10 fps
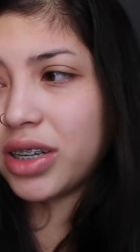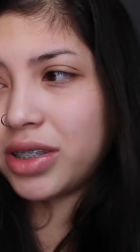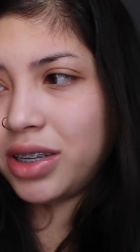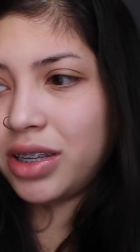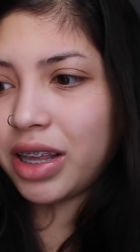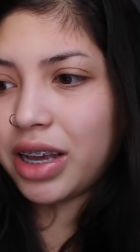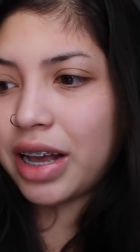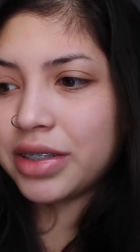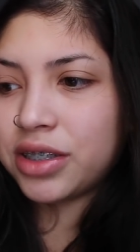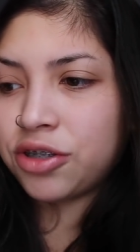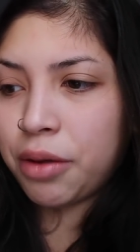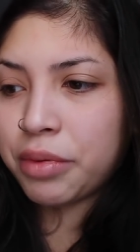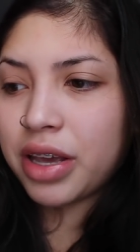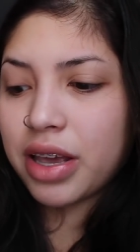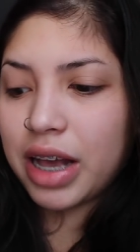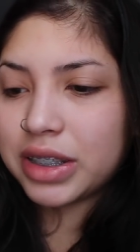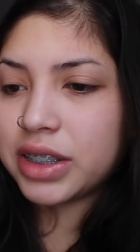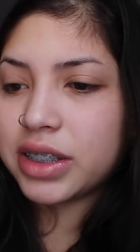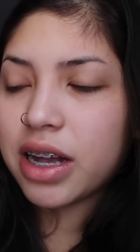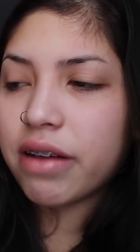because he like has to stop and get gas
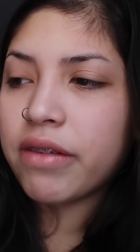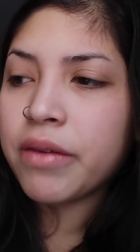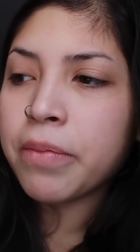and stuff.